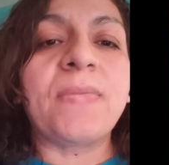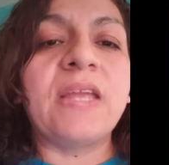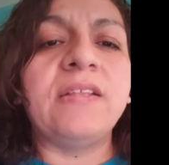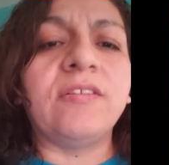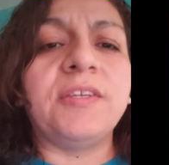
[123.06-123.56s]

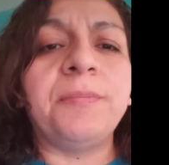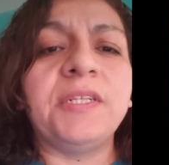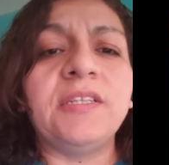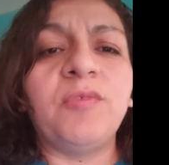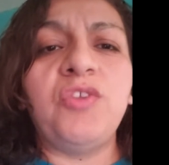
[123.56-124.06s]
Now,
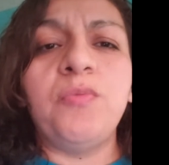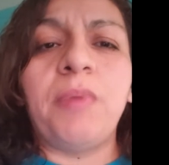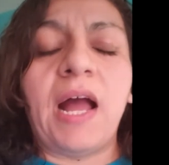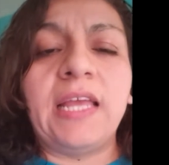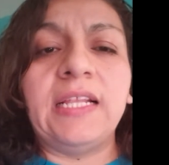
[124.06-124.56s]
typically when you
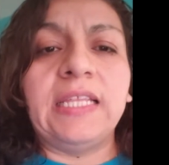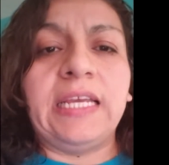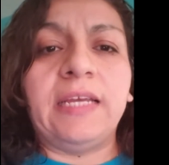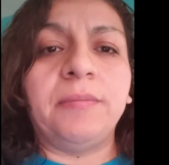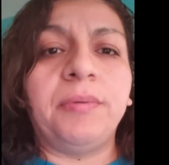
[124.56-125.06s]
buy a
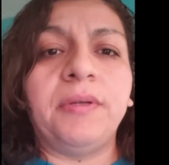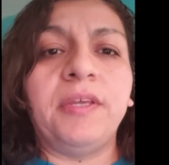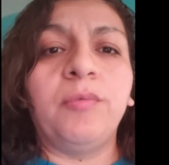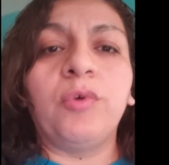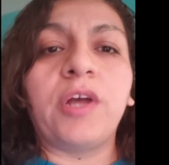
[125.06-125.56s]
lamp,
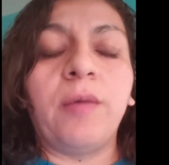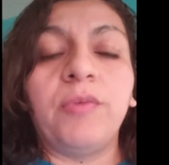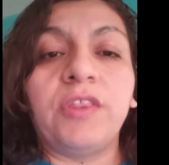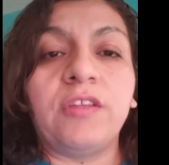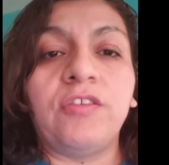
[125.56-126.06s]
it will come
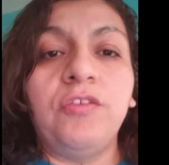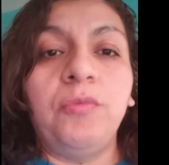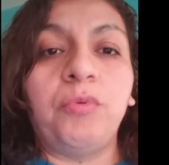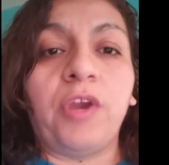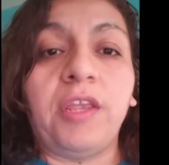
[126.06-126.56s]
with its new
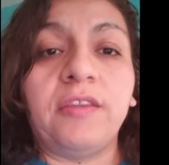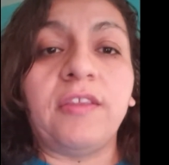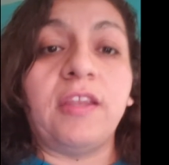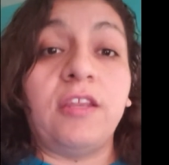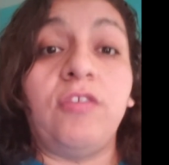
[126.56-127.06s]
brace,
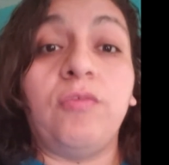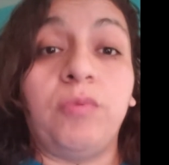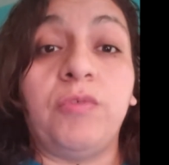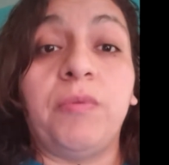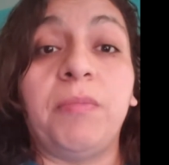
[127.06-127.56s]
and then you
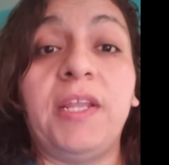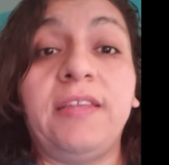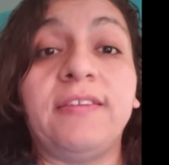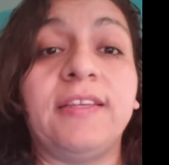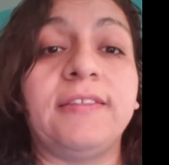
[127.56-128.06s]
would
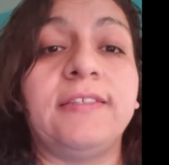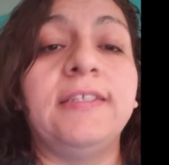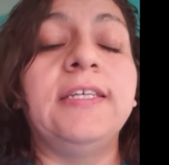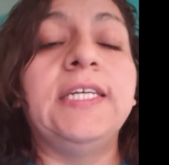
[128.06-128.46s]
replace it.